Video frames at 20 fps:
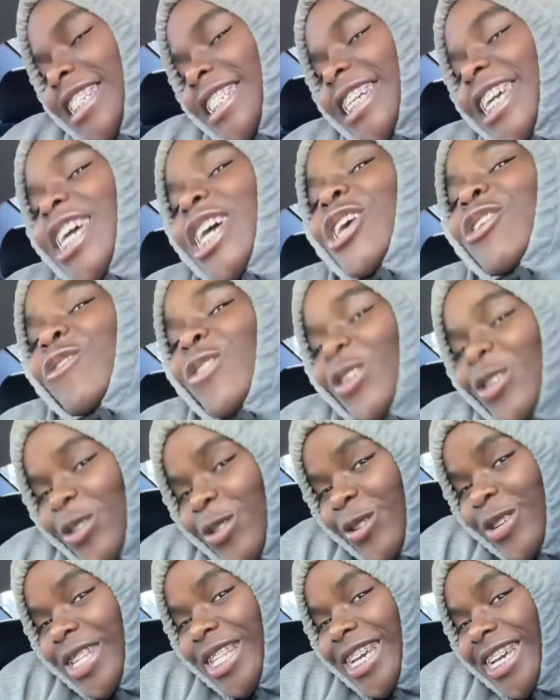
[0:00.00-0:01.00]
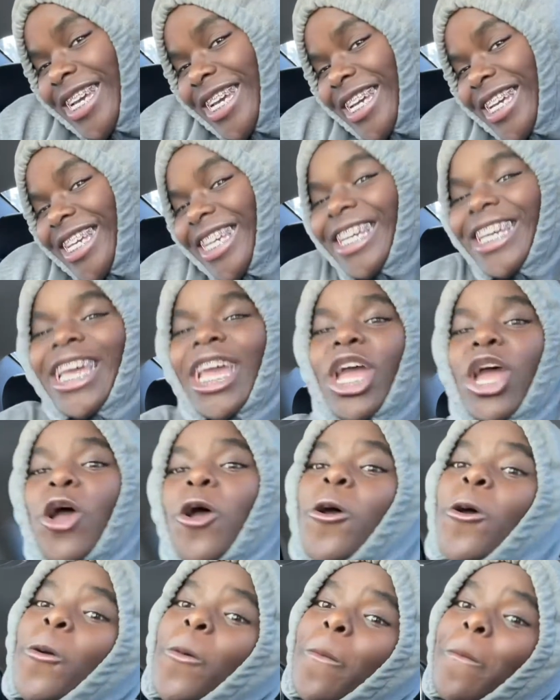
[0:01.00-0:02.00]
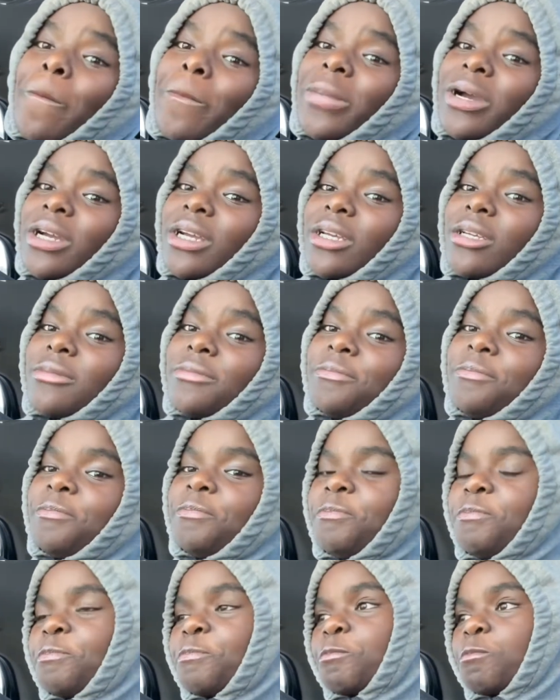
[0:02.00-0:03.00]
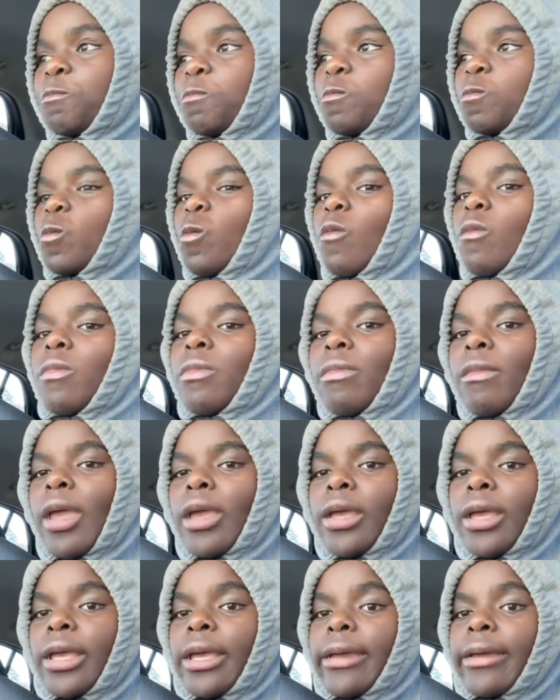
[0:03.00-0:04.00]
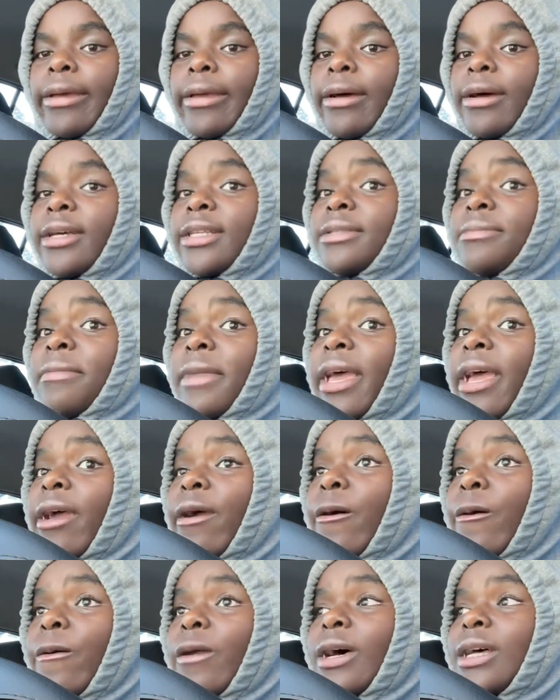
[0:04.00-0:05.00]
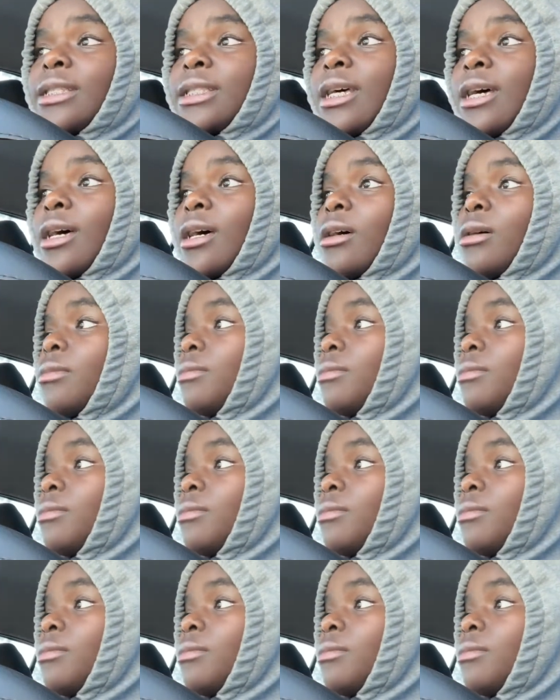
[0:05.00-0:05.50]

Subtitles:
and rolling. But yeah, y'all, it's mad cold outside,